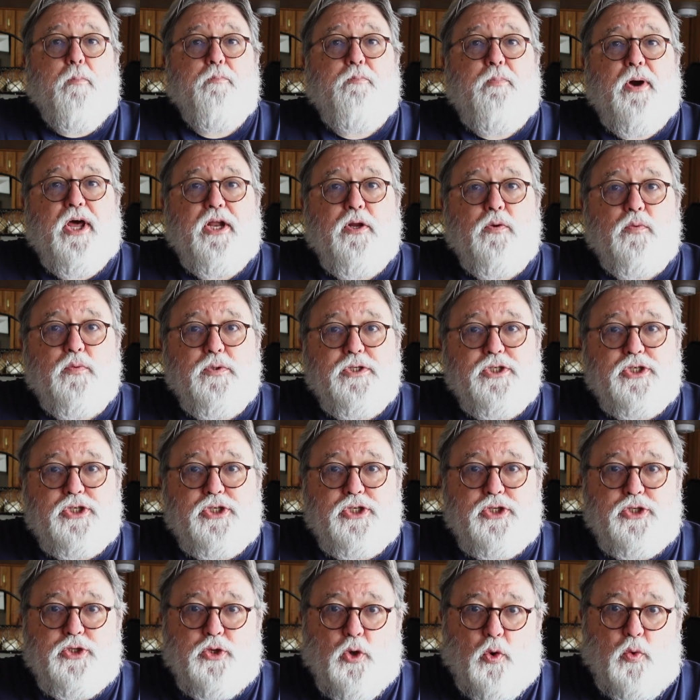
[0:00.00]
but it was
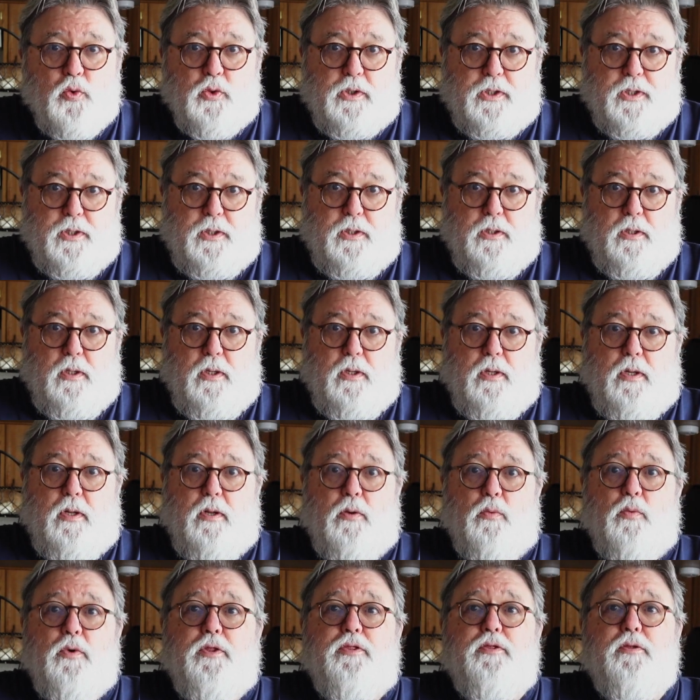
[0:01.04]
stolen
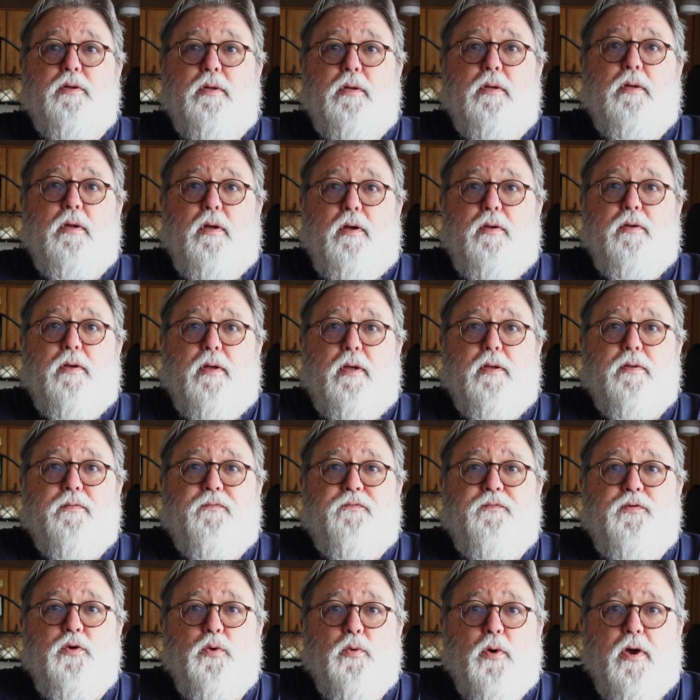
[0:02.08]
with a
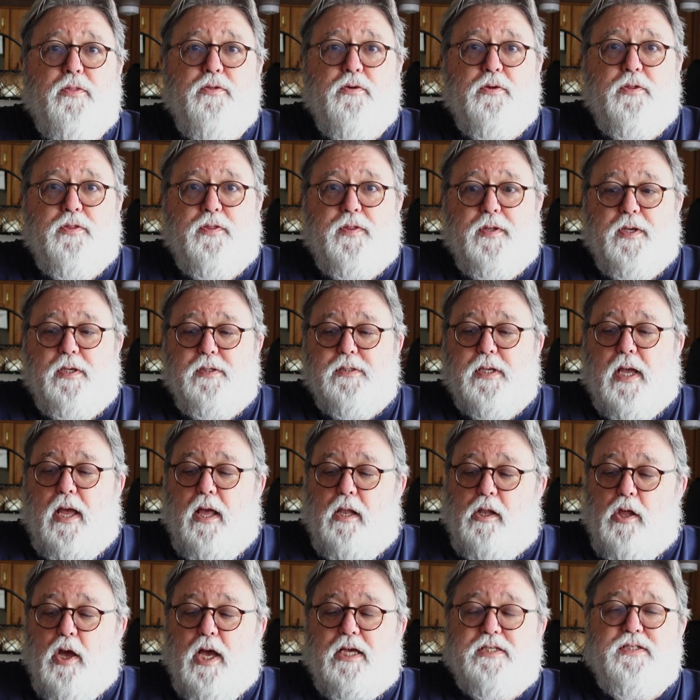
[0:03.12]
few other things. I
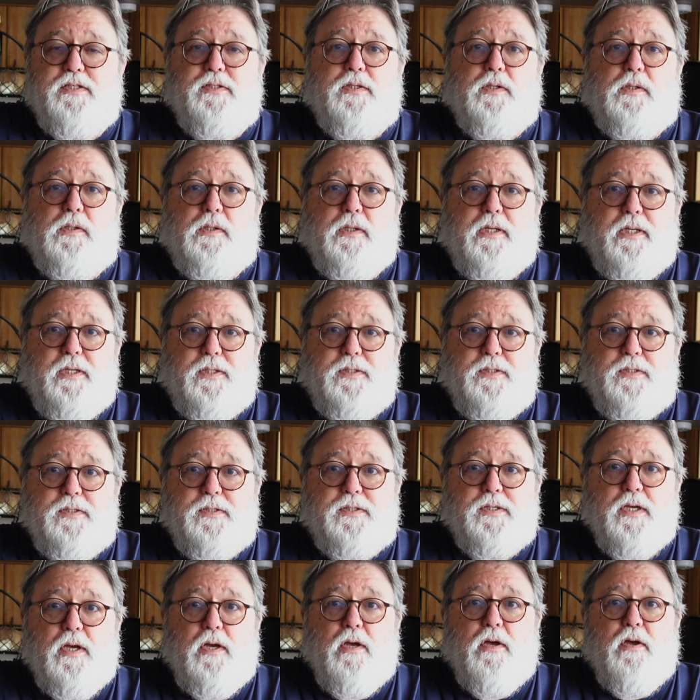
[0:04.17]
lost the
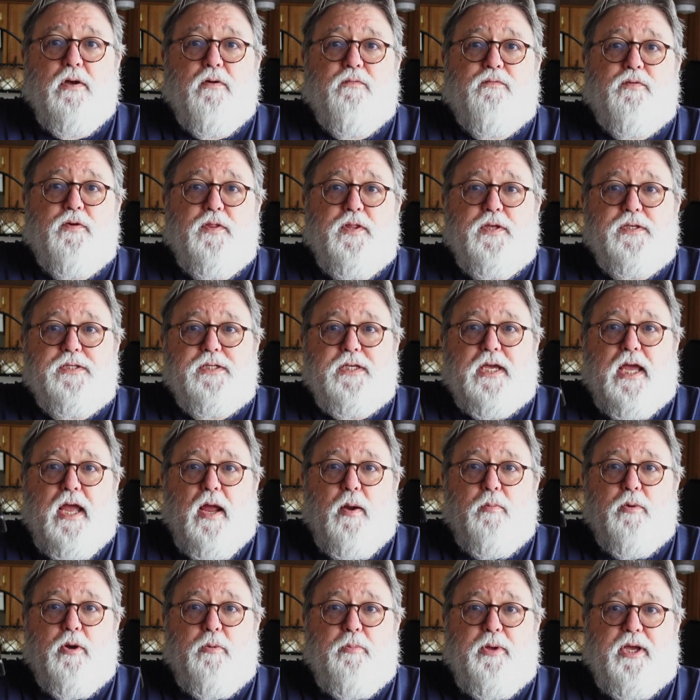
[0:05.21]
lens for this
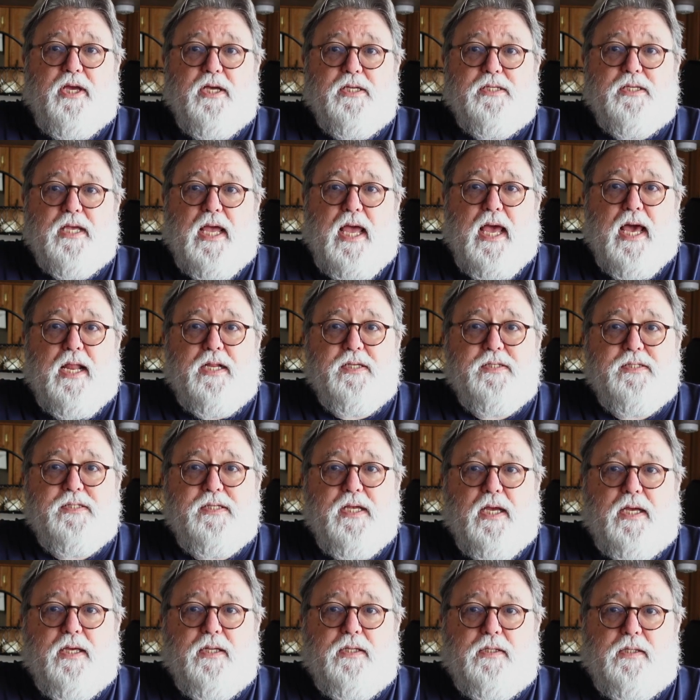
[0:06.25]
camera because I had a
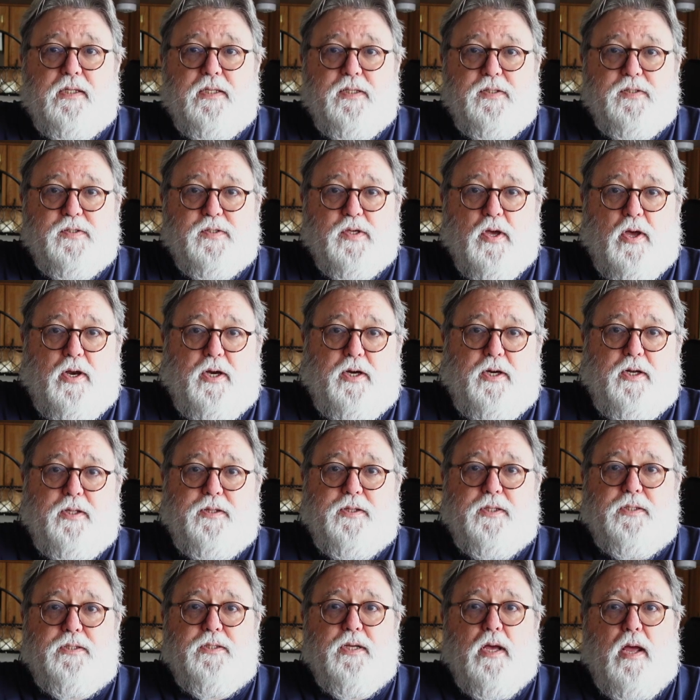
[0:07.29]
second lens on it at
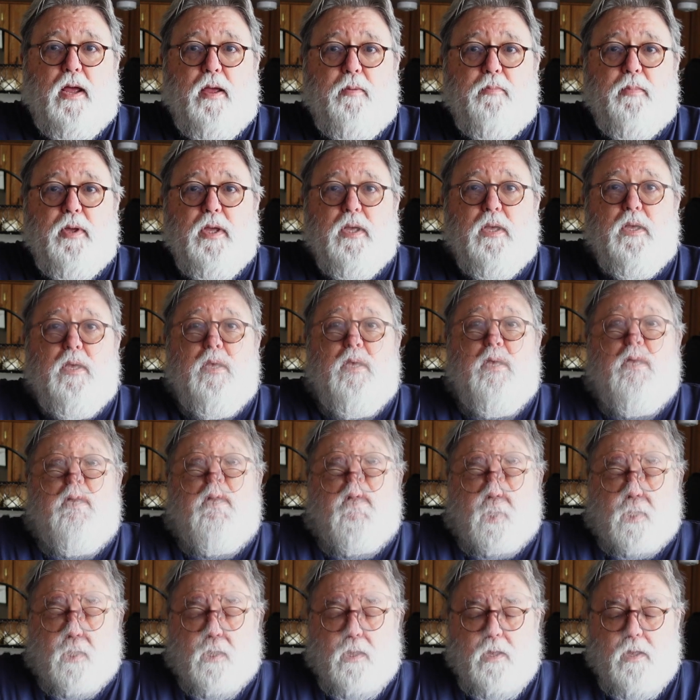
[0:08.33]
the time.
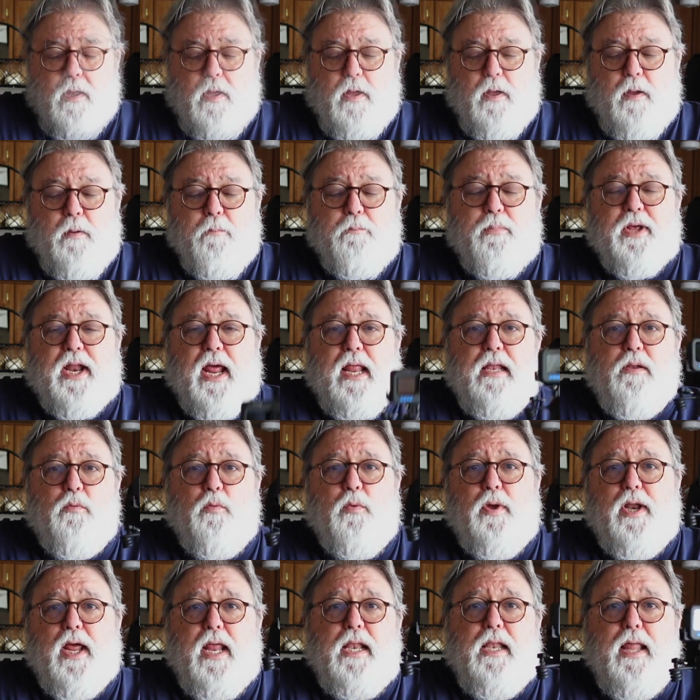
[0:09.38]
But
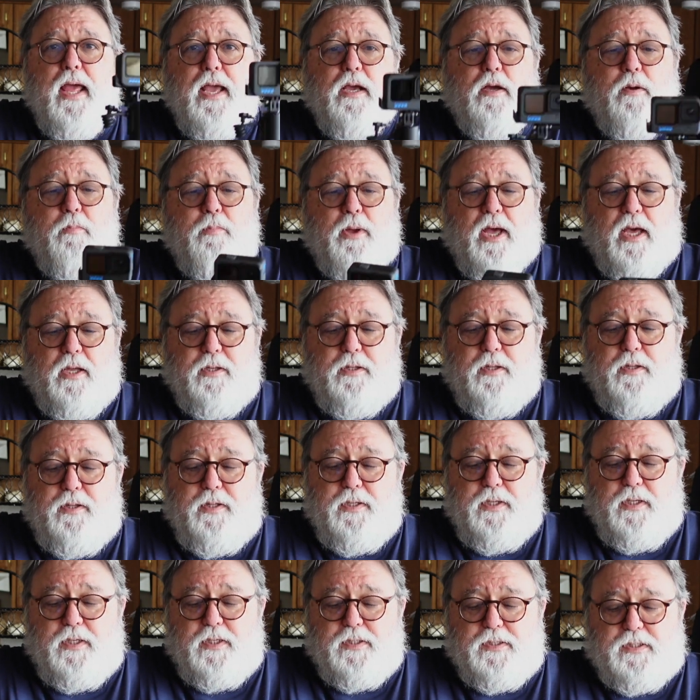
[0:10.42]
what I like about
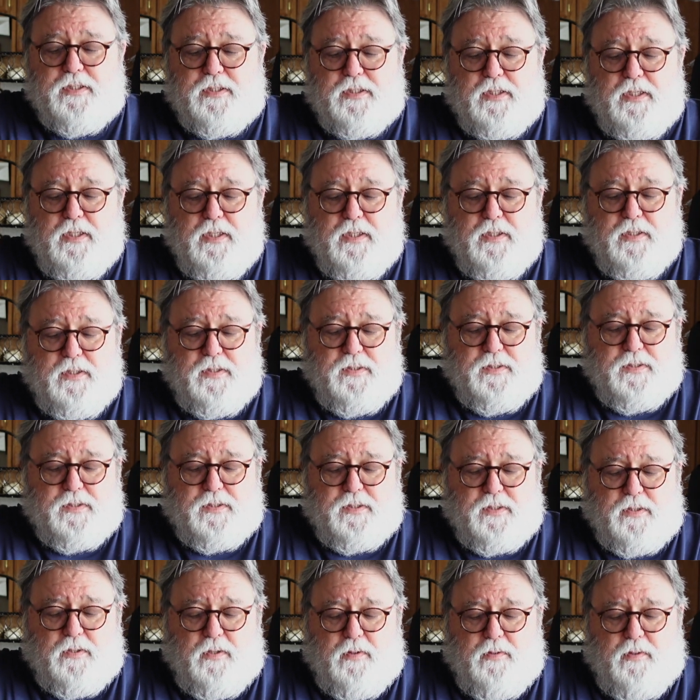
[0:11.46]
this
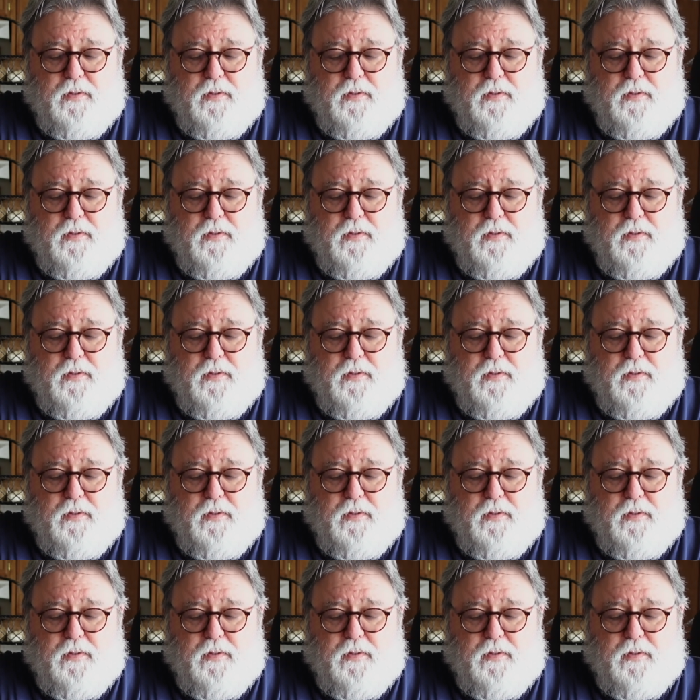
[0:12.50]
is